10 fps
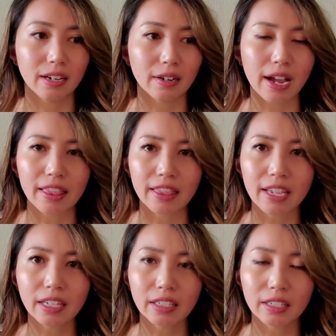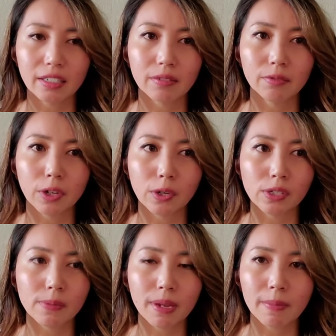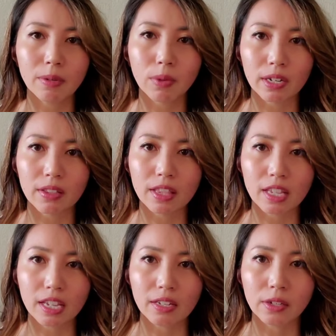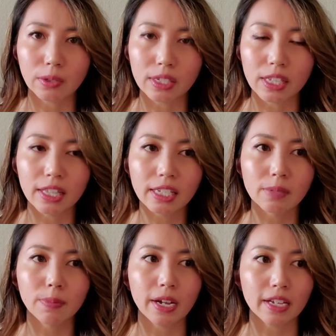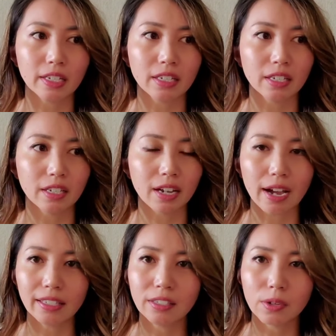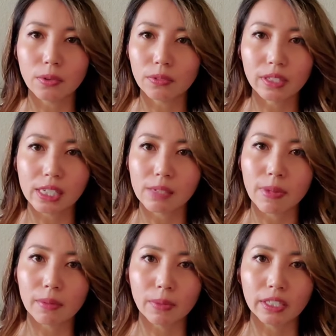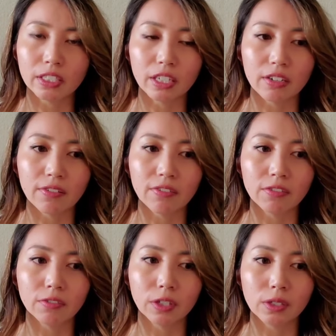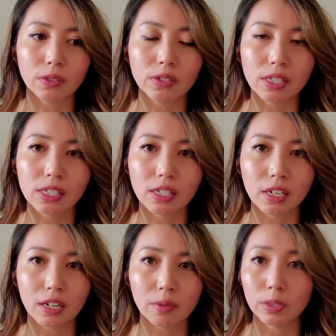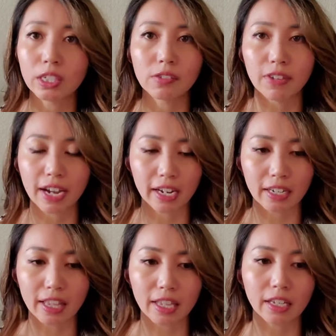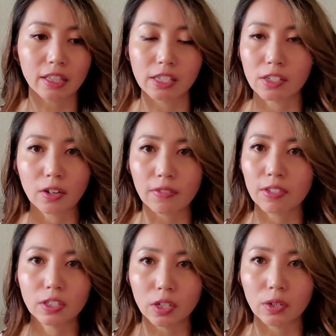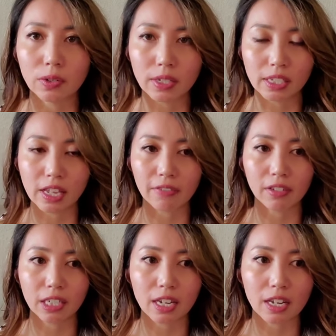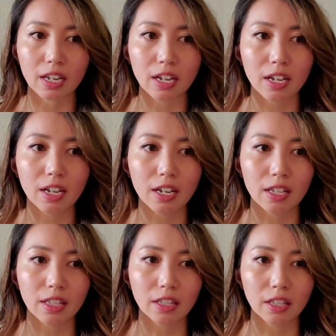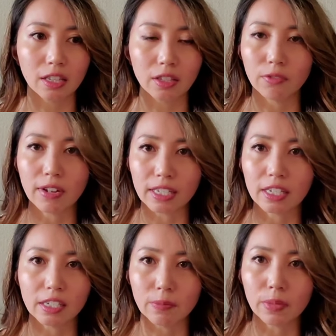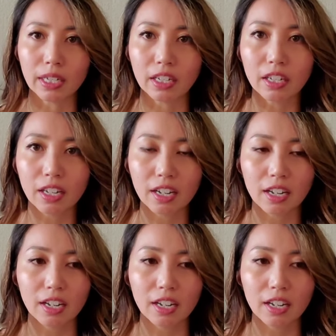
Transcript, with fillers: Uh, I think rose may be one of the notes in this, but I don't really smell much of rose, uh, which is fine. I think the star of the show is definitely the, the resinous myrrh.